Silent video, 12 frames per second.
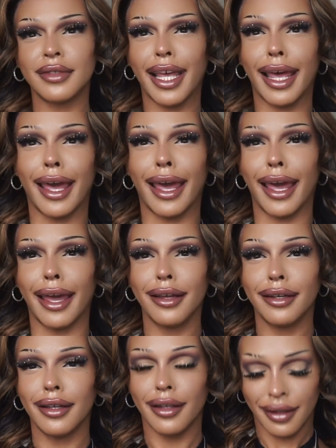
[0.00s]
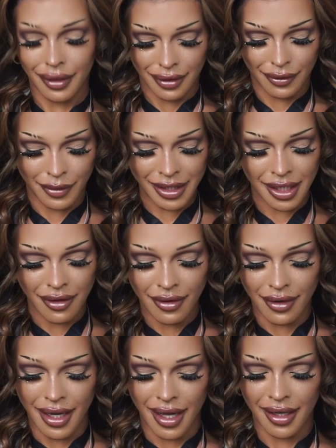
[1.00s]
Hey. What's
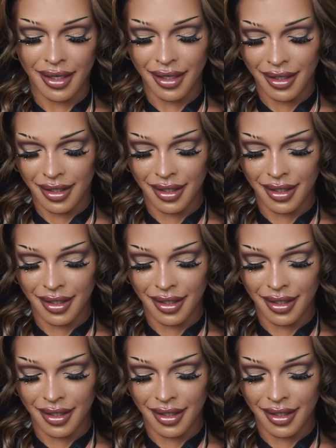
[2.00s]
going on?